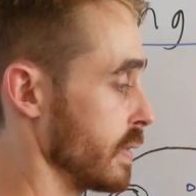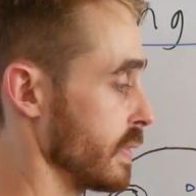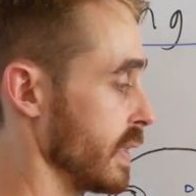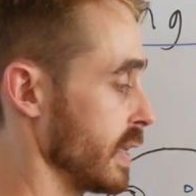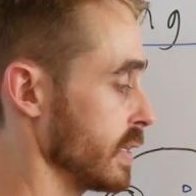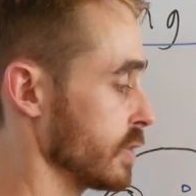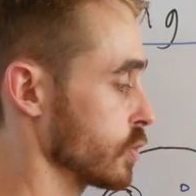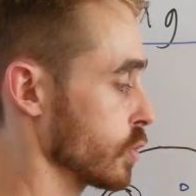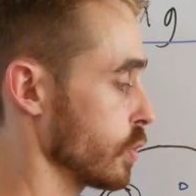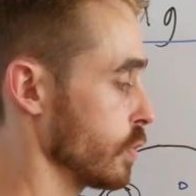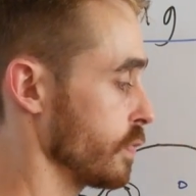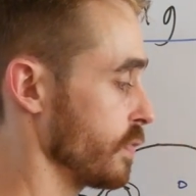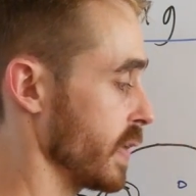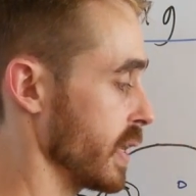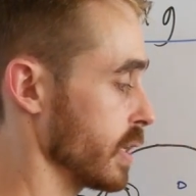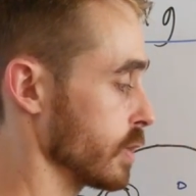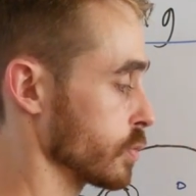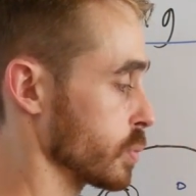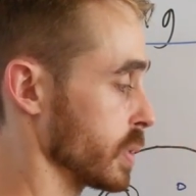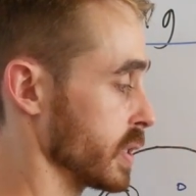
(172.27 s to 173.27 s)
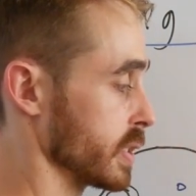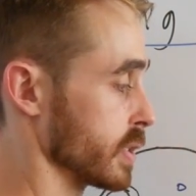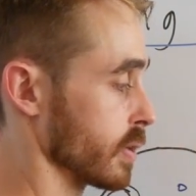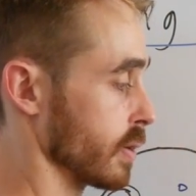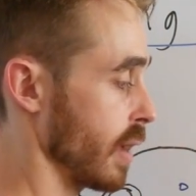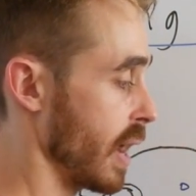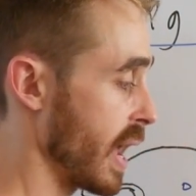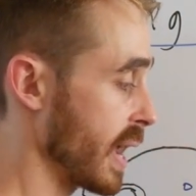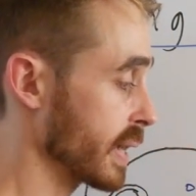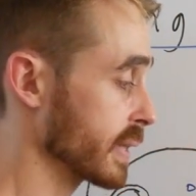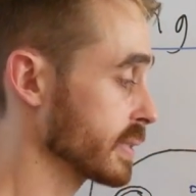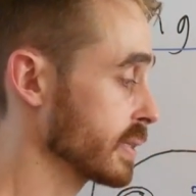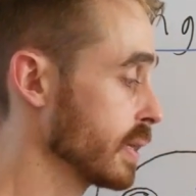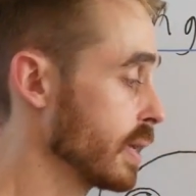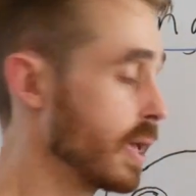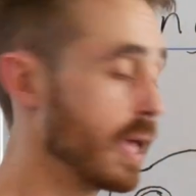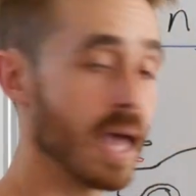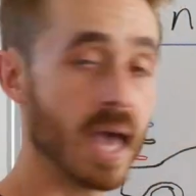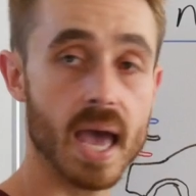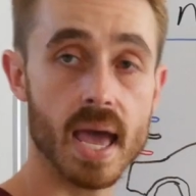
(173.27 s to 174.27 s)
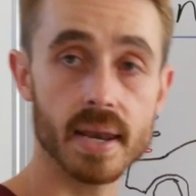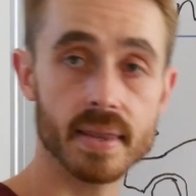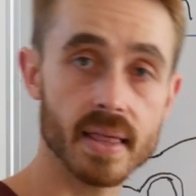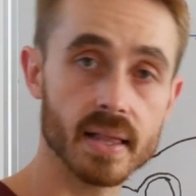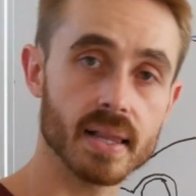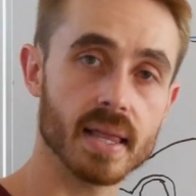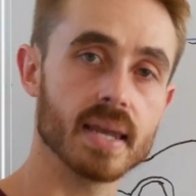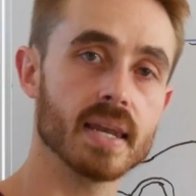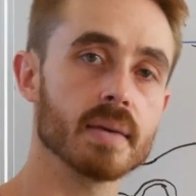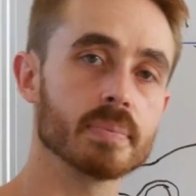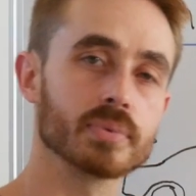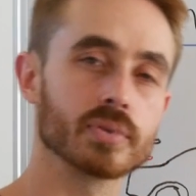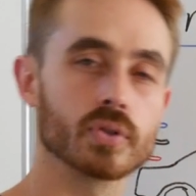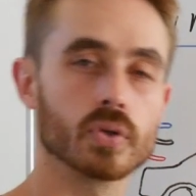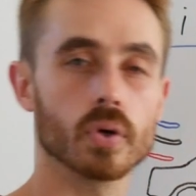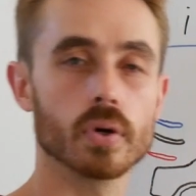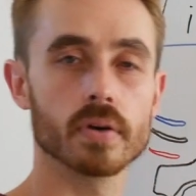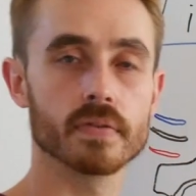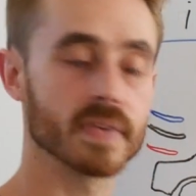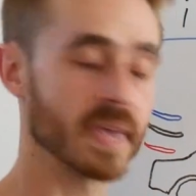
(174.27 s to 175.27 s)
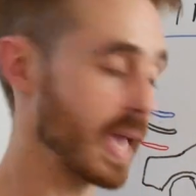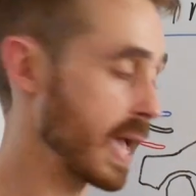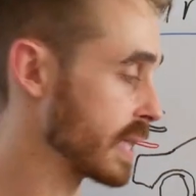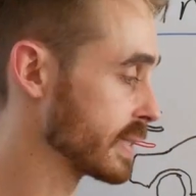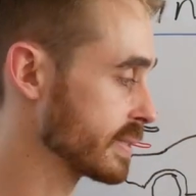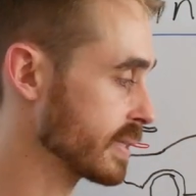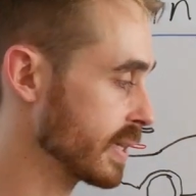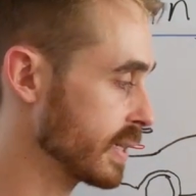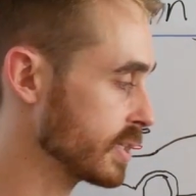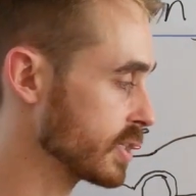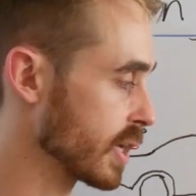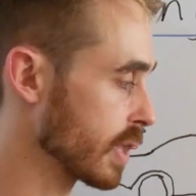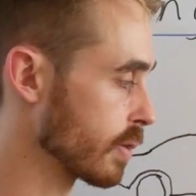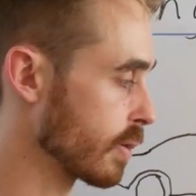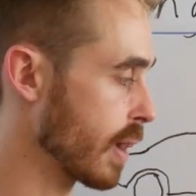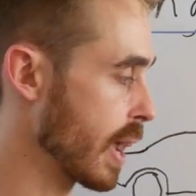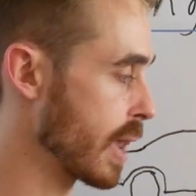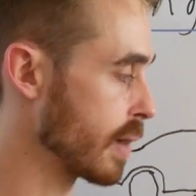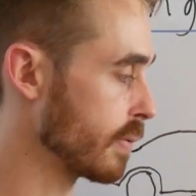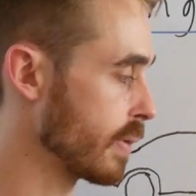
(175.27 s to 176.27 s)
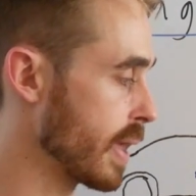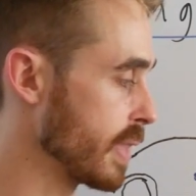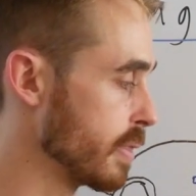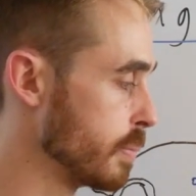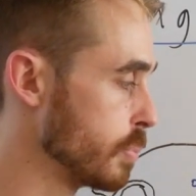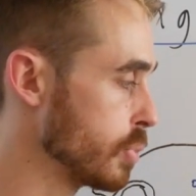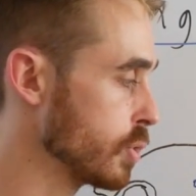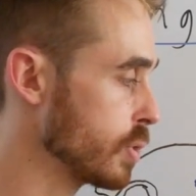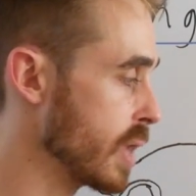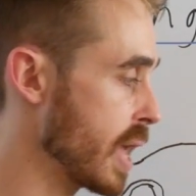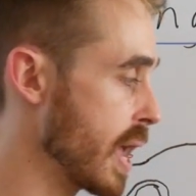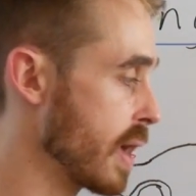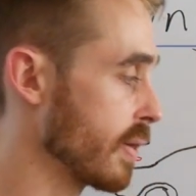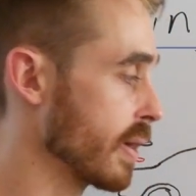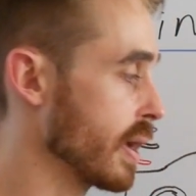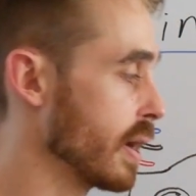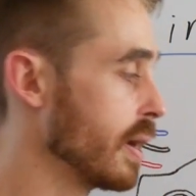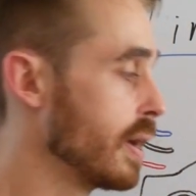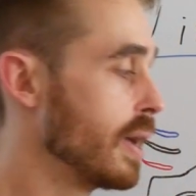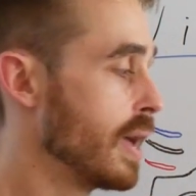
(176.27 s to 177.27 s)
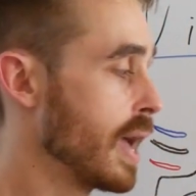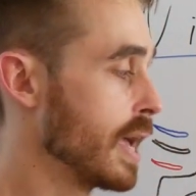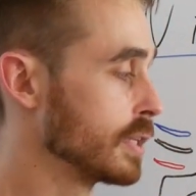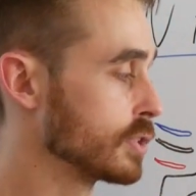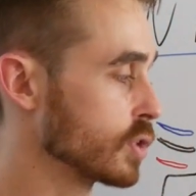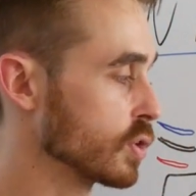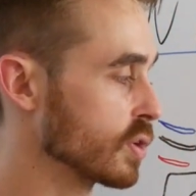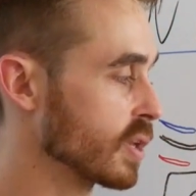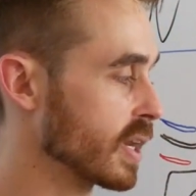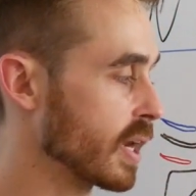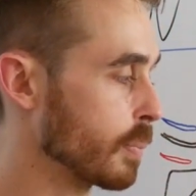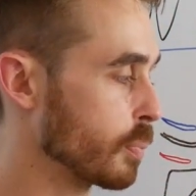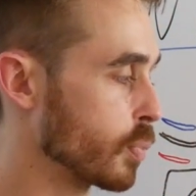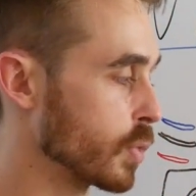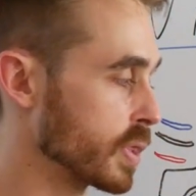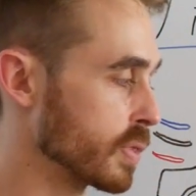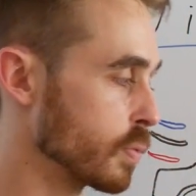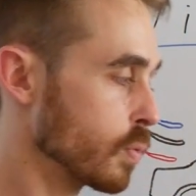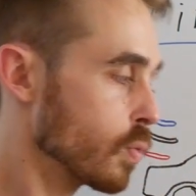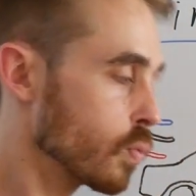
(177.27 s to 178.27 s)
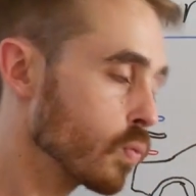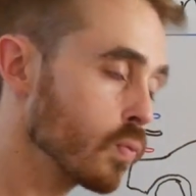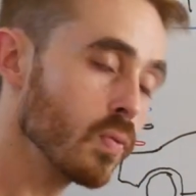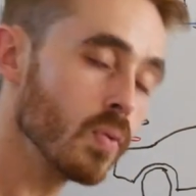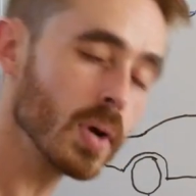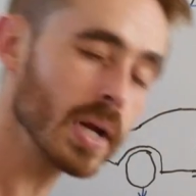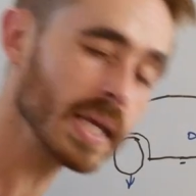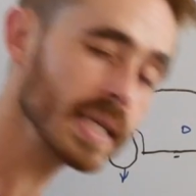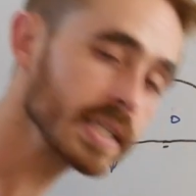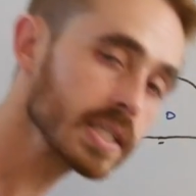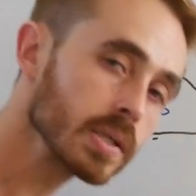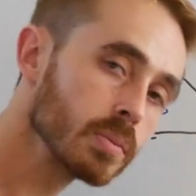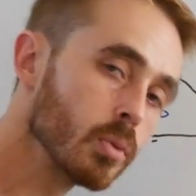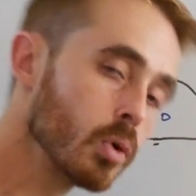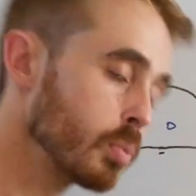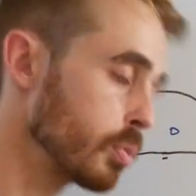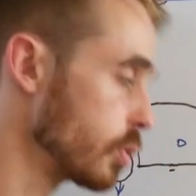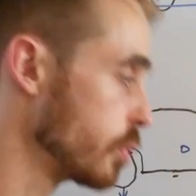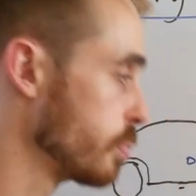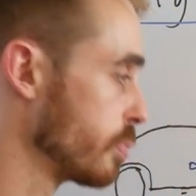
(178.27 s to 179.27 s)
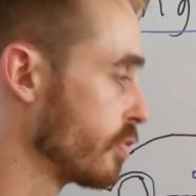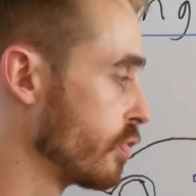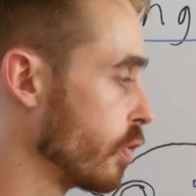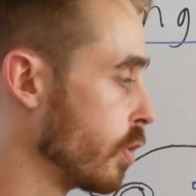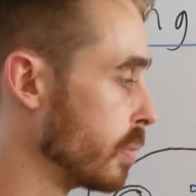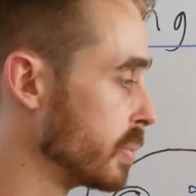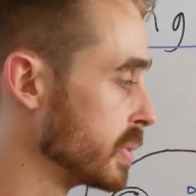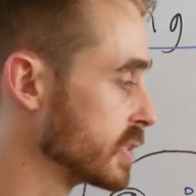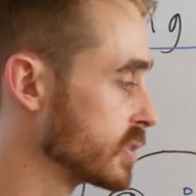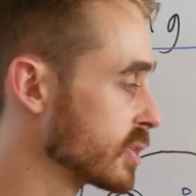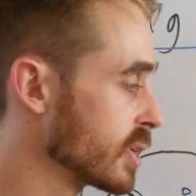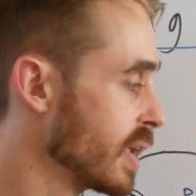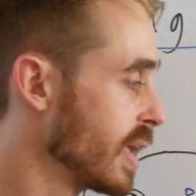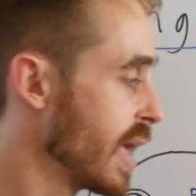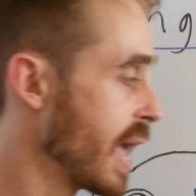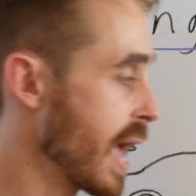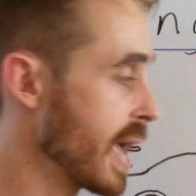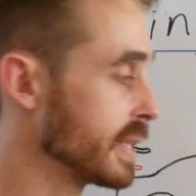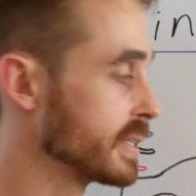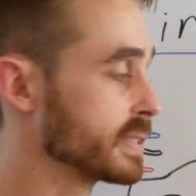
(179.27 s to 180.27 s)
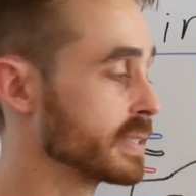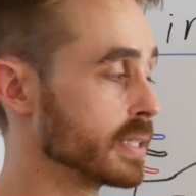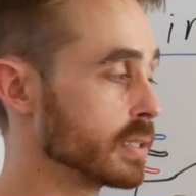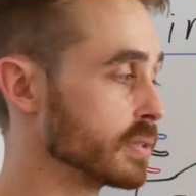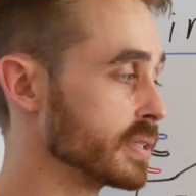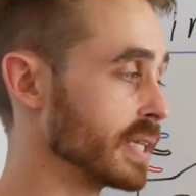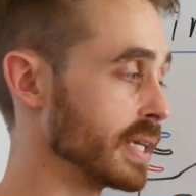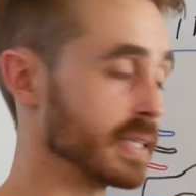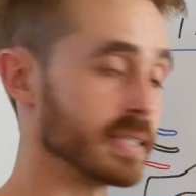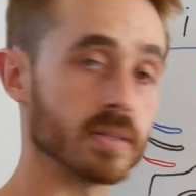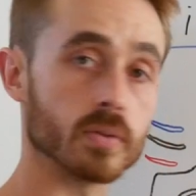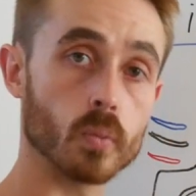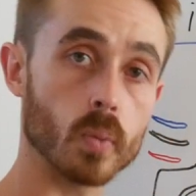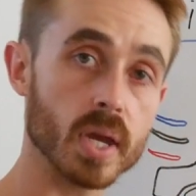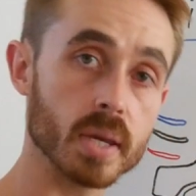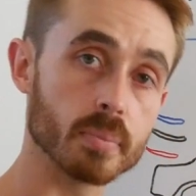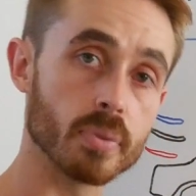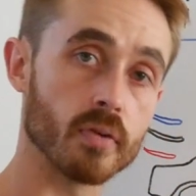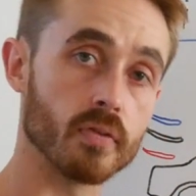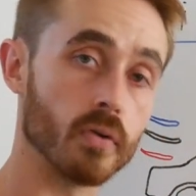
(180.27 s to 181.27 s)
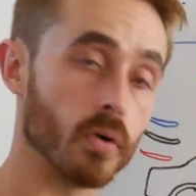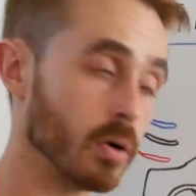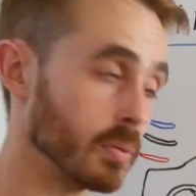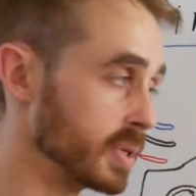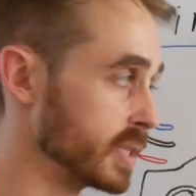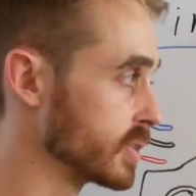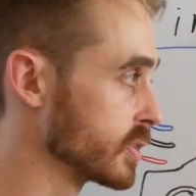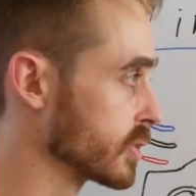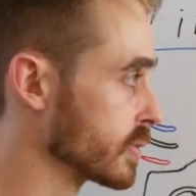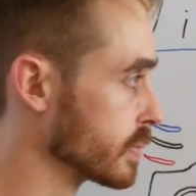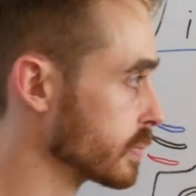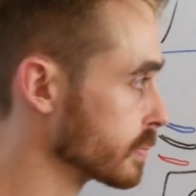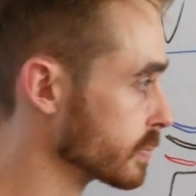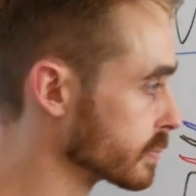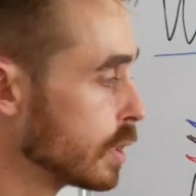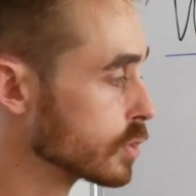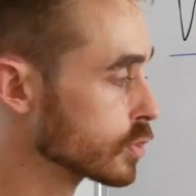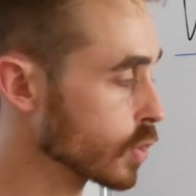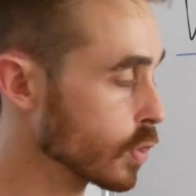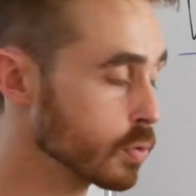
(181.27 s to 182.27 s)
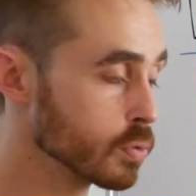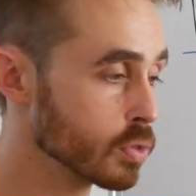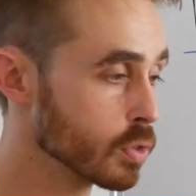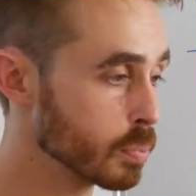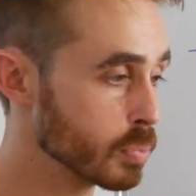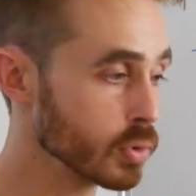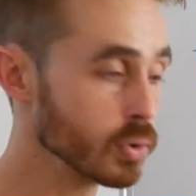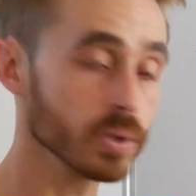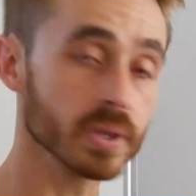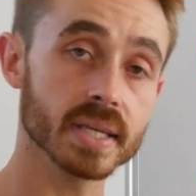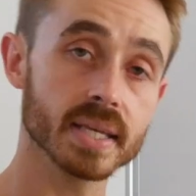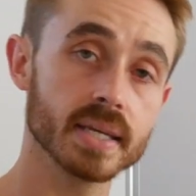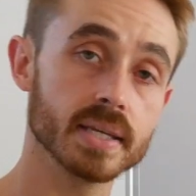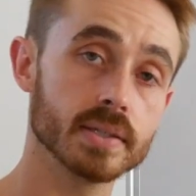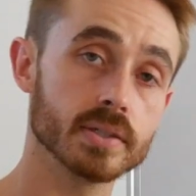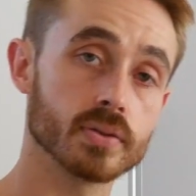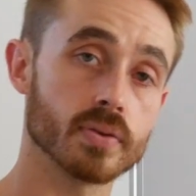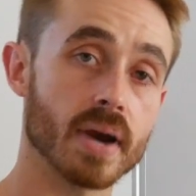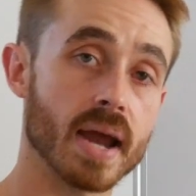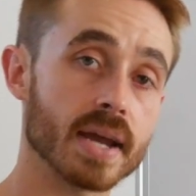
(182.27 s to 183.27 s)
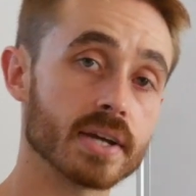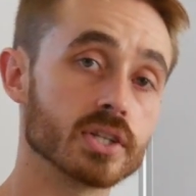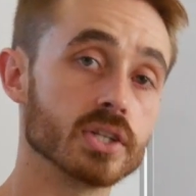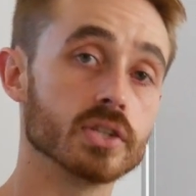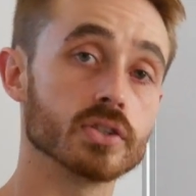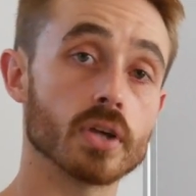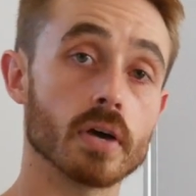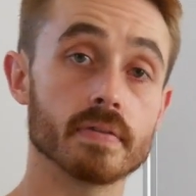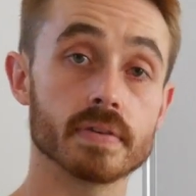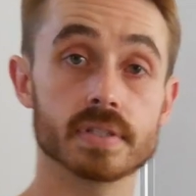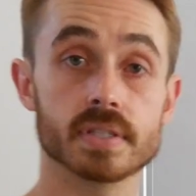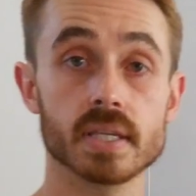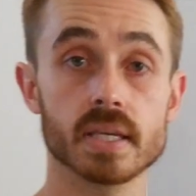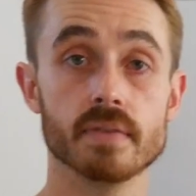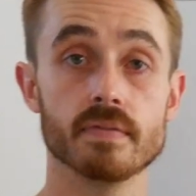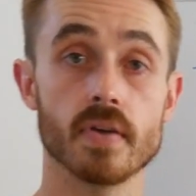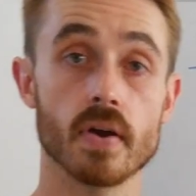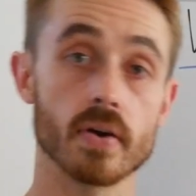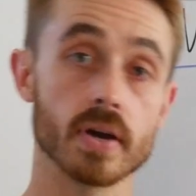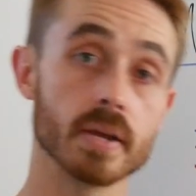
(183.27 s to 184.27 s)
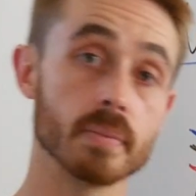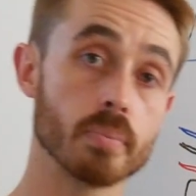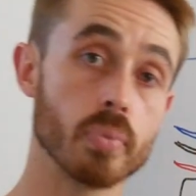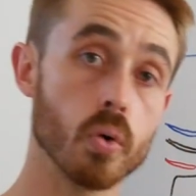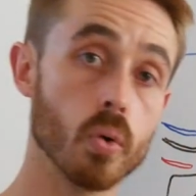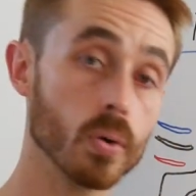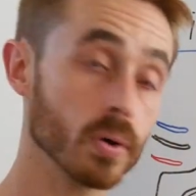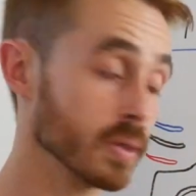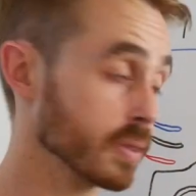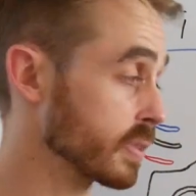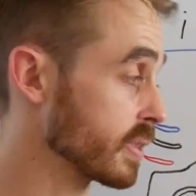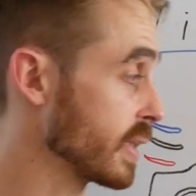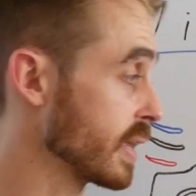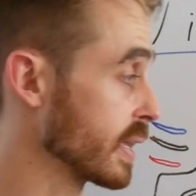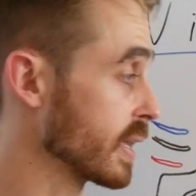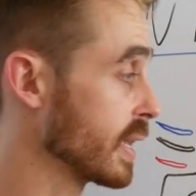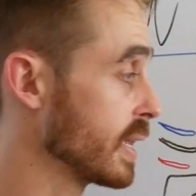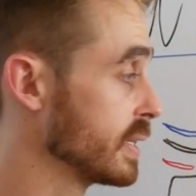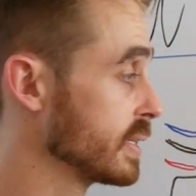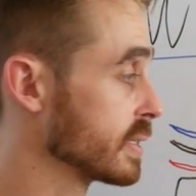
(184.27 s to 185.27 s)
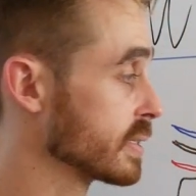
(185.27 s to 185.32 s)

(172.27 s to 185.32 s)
These two fields will interact and they'll end up sort of cancelling each other out around the boot area, and so you can end up with reasonable boot performance and still decent wing performance. So the boot lid interaction is obviously a very important thing in